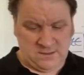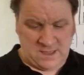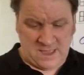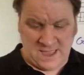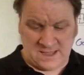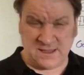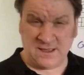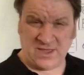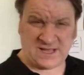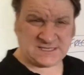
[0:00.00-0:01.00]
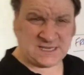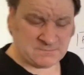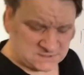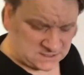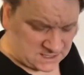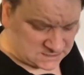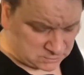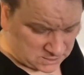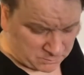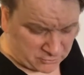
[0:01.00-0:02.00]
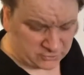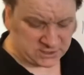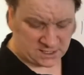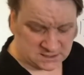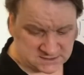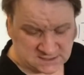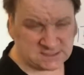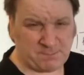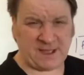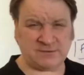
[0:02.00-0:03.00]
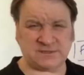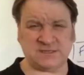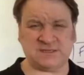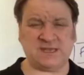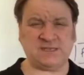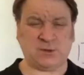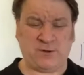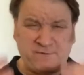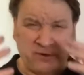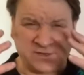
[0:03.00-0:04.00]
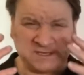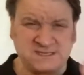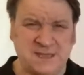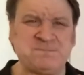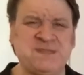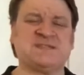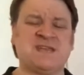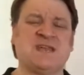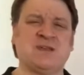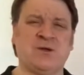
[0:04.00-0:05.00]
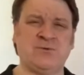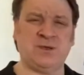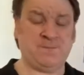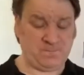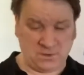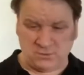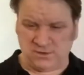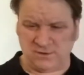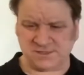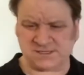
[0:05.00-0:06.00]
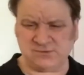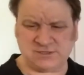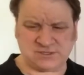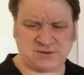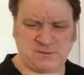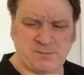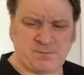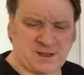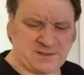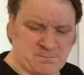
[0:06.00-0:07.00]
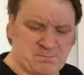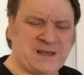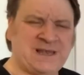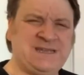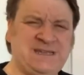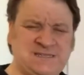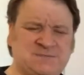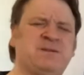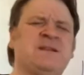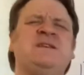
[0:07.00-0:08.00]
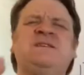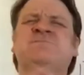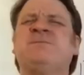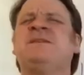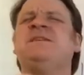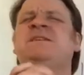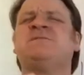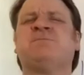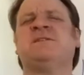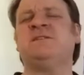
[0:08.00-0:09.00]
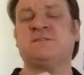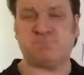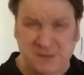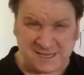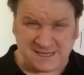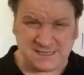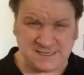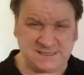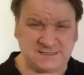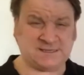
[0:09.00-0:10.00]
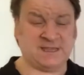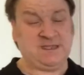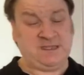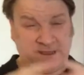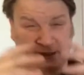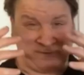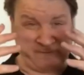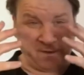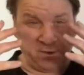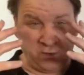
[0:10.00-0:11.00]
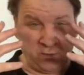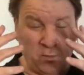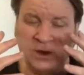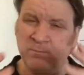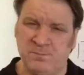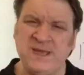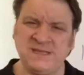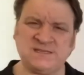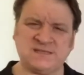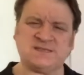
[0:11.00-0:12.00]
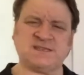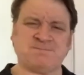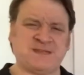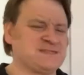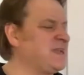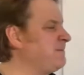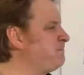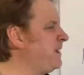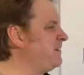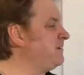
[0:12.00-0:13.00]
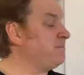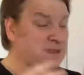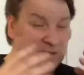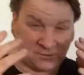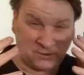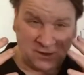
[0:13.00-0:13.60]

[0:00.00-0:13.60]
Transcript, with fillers: And uh, that's it. So that's what the broadcast is about today. So if you're a septic tank owner or you've got a sewage treatment plant, then please, please, please, please, please, if you want to beat the septic tank ban, make your